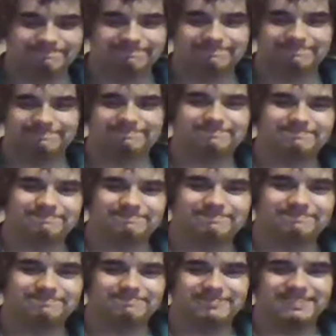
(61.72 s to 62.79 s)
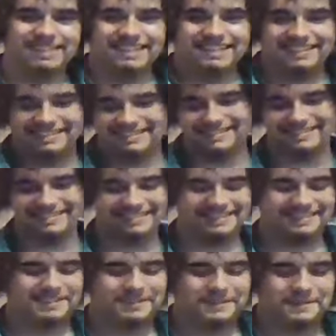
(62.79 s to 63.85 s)

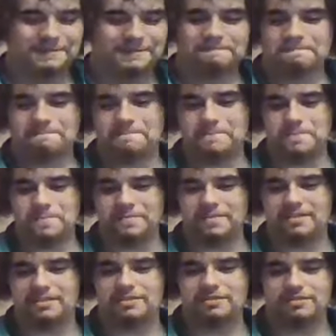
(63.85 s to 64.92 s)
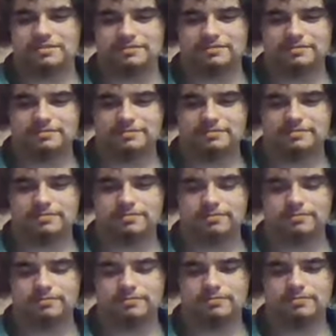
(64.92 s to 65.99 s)

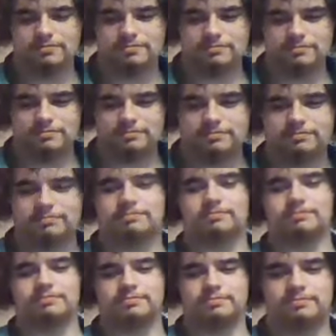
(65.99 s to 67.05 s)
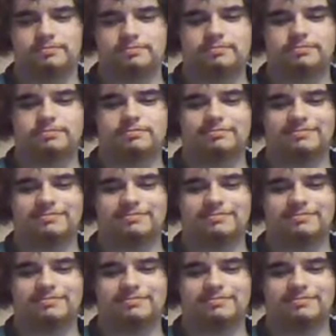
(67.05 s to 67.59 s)
The person shown says nothing.